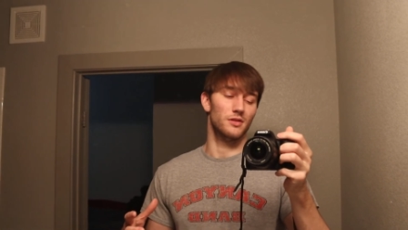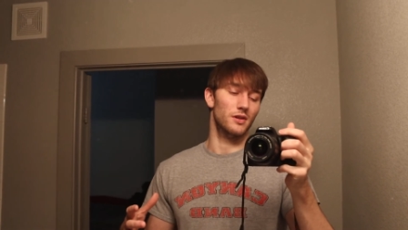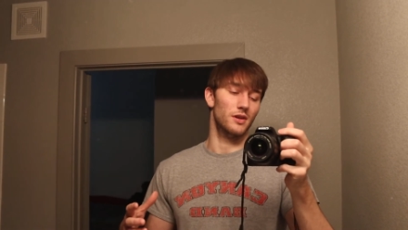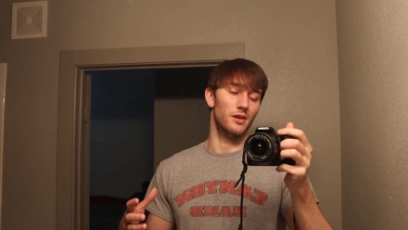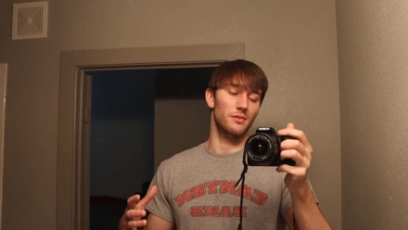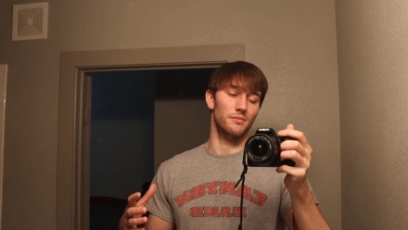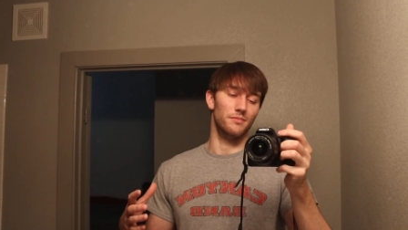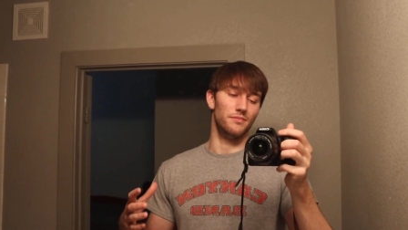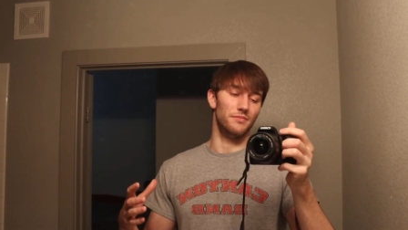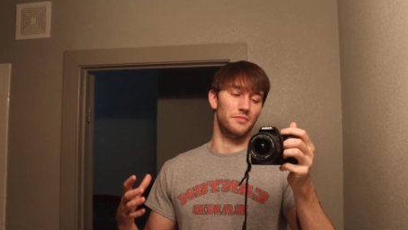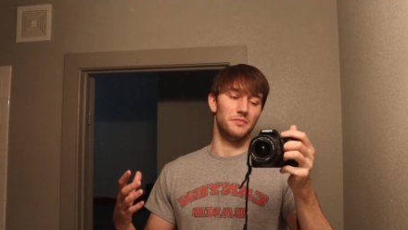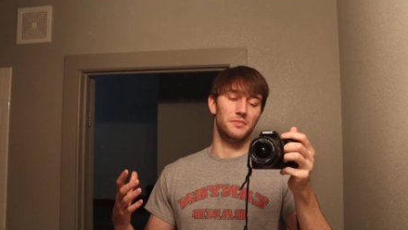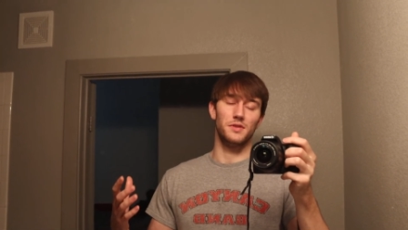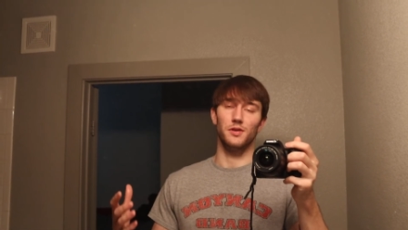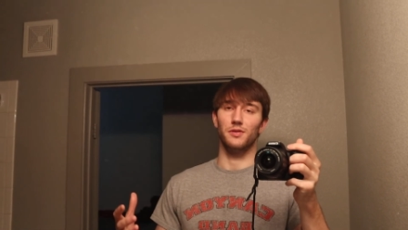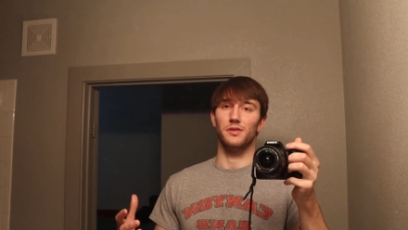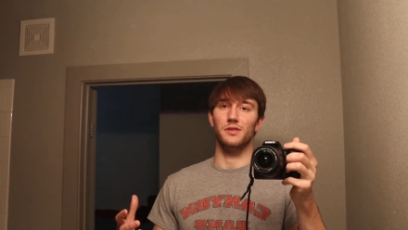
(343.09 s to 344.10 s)
um,
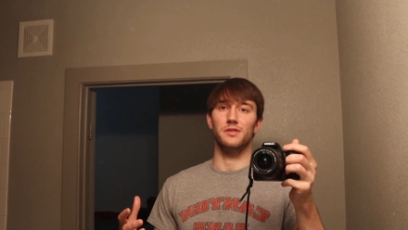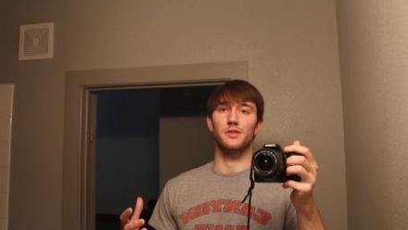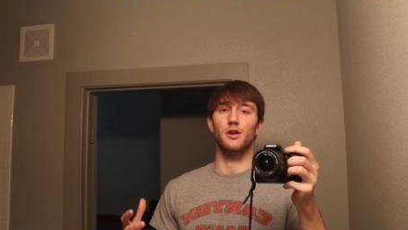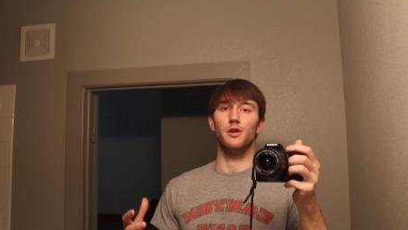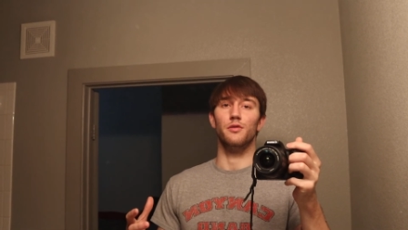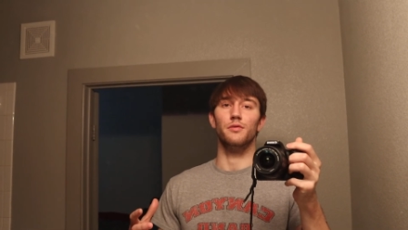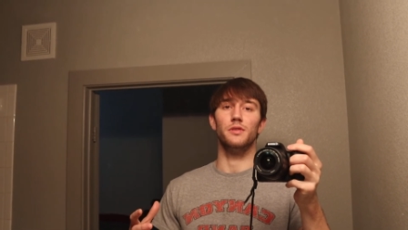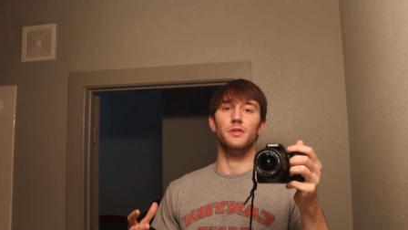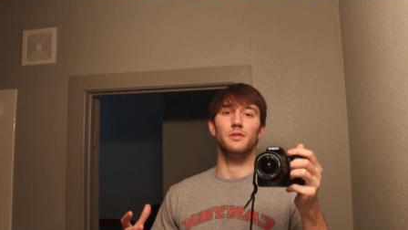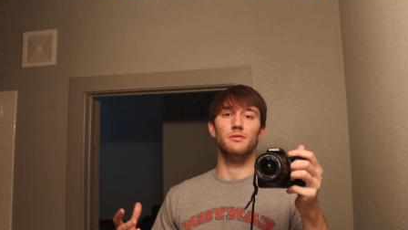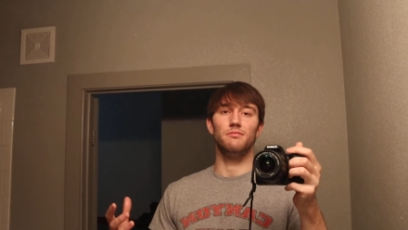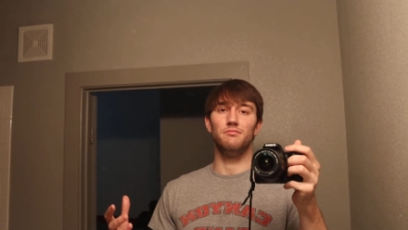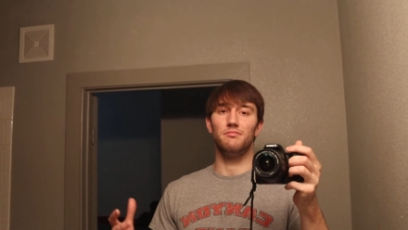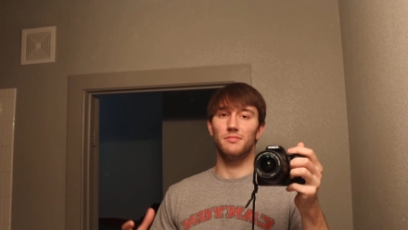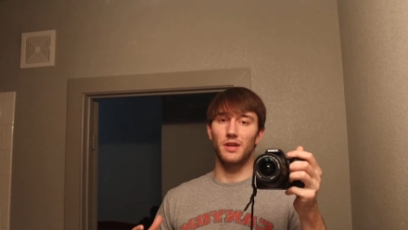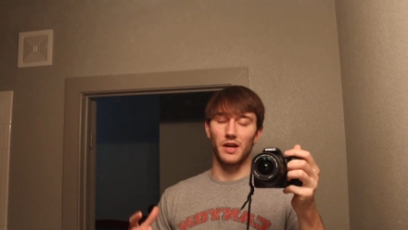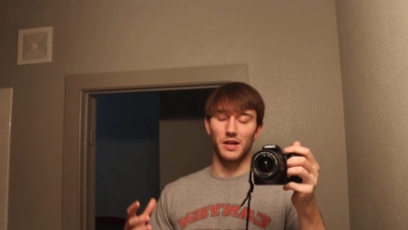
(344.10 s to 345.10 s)
during this COVID
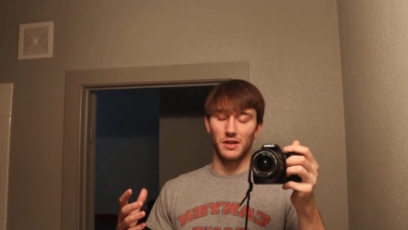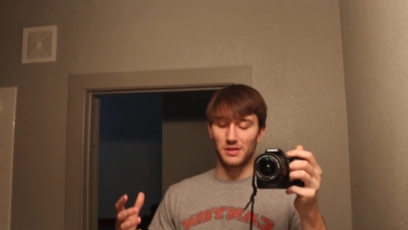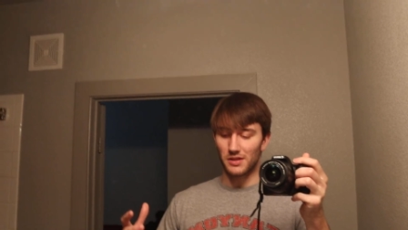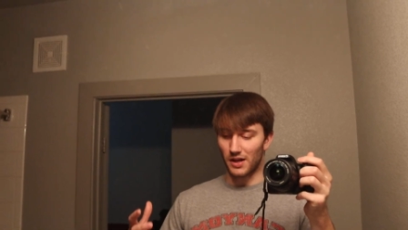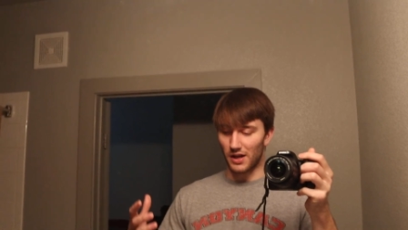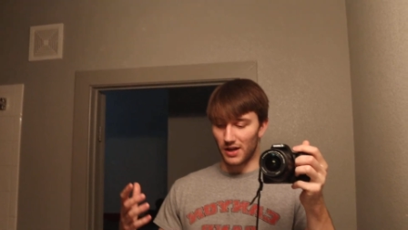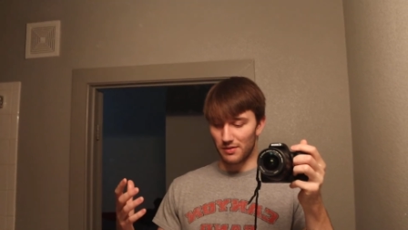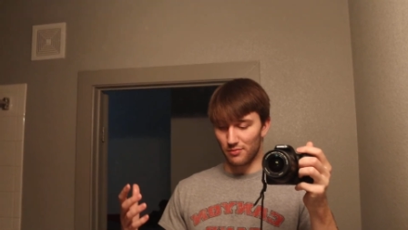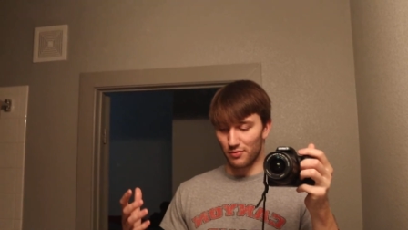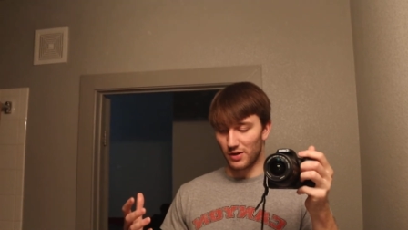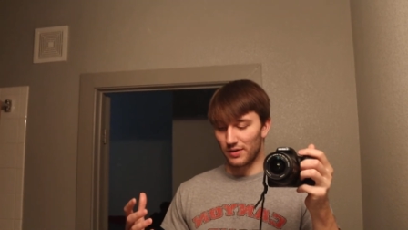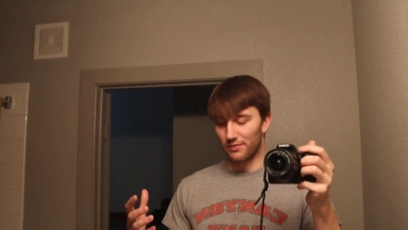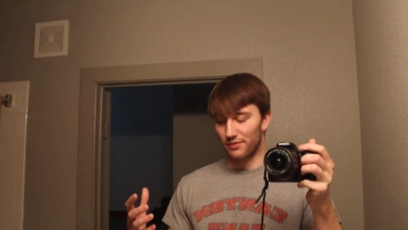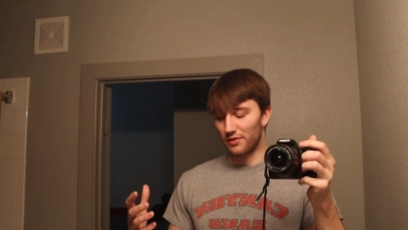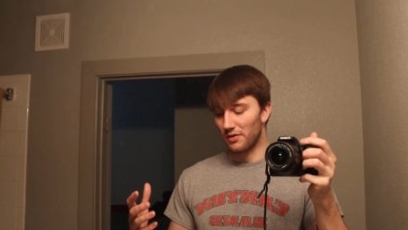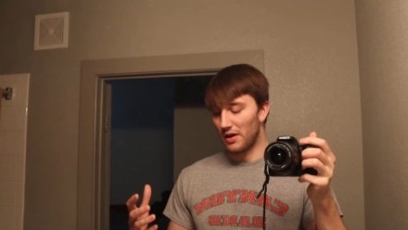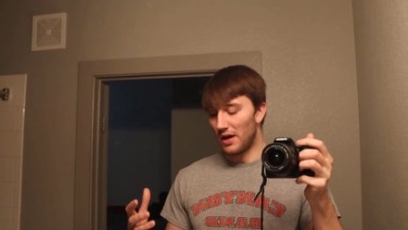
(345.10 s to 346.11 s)
kind of time,
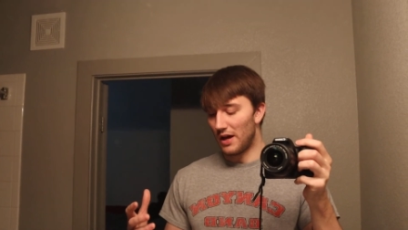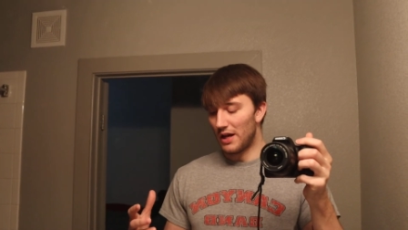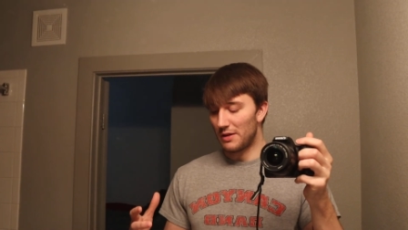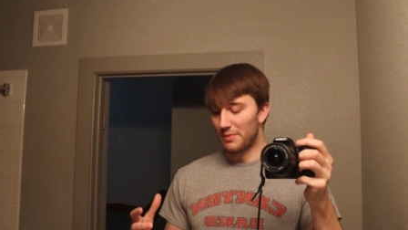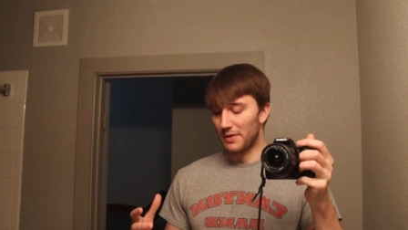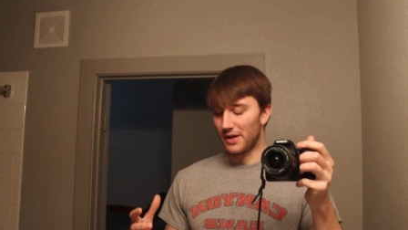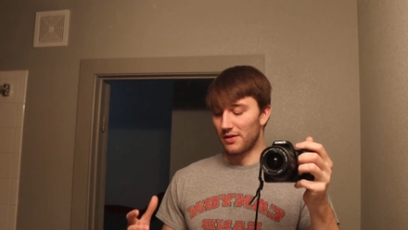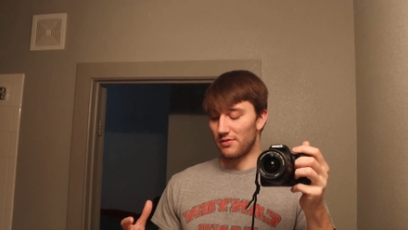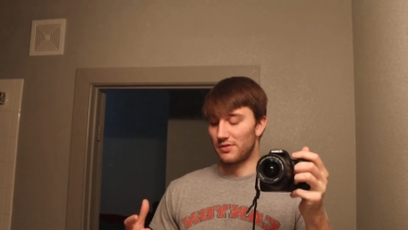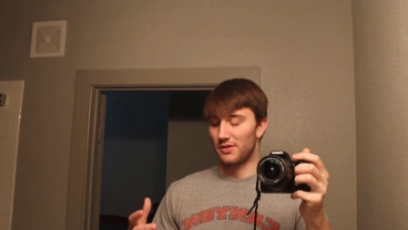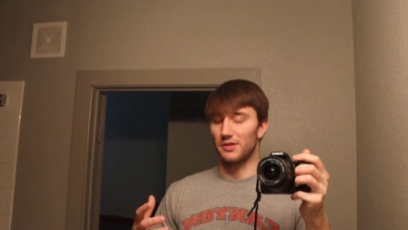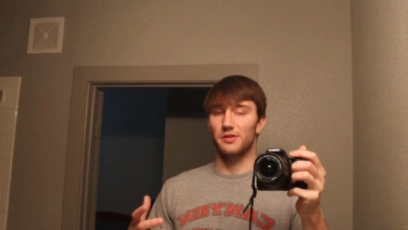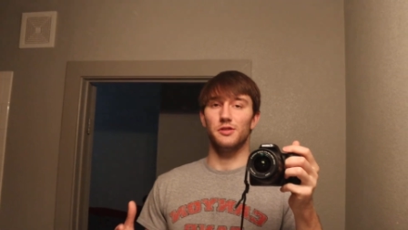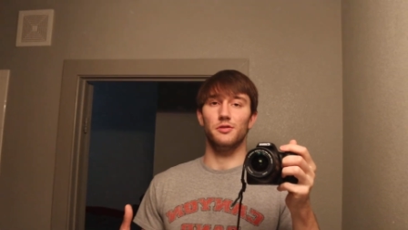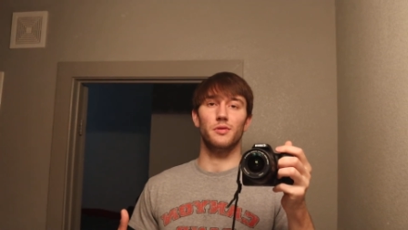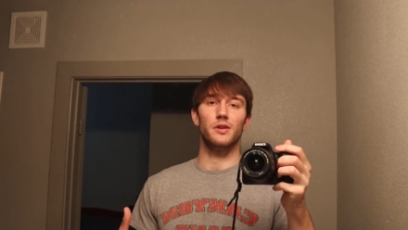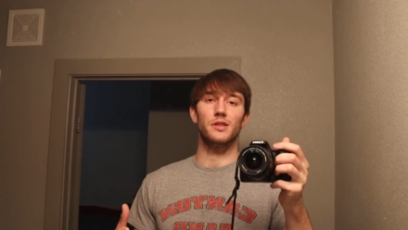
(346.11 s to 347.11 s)
whatever, depending on your
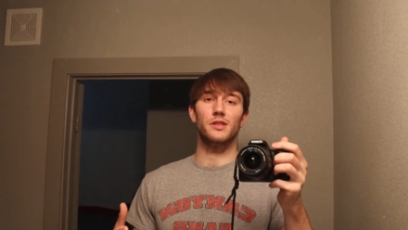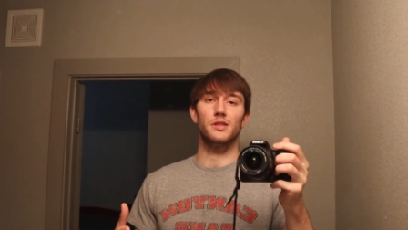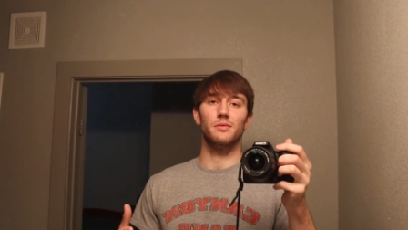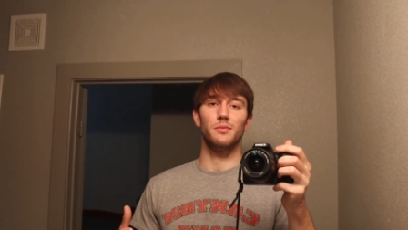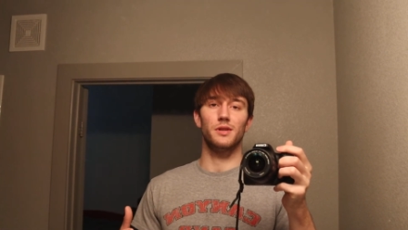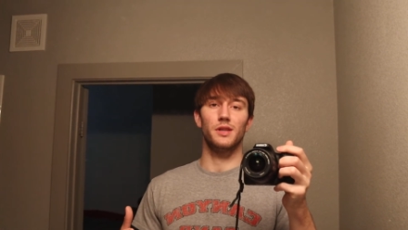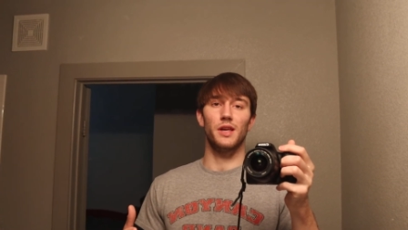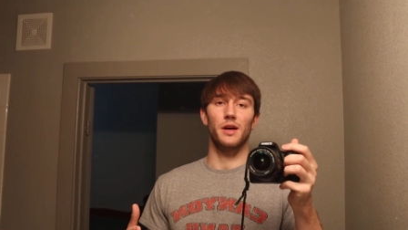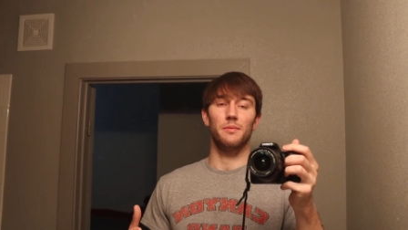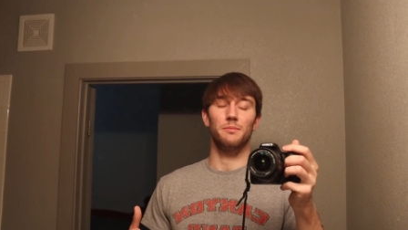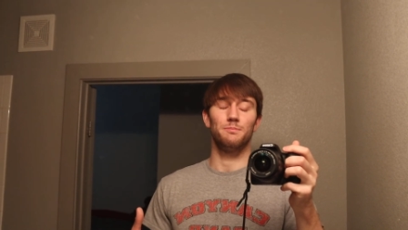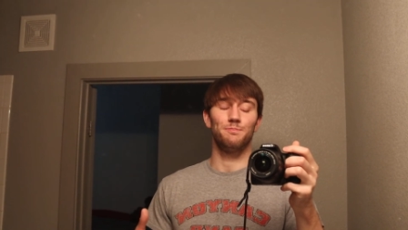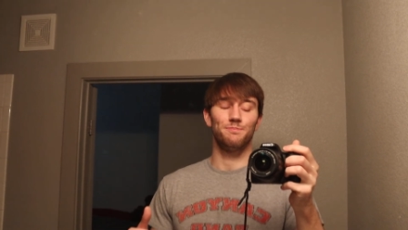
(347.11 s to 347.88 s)
situation. But yeah,